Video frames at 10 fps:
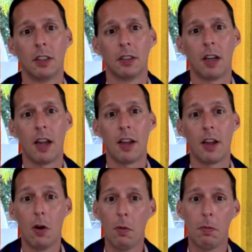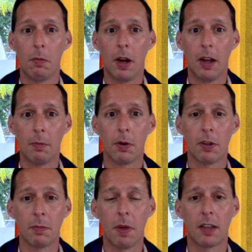I hope my
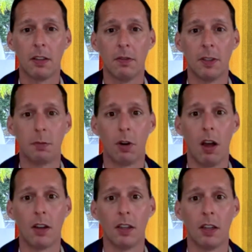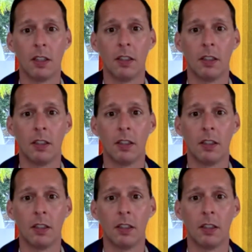perspective is broadening.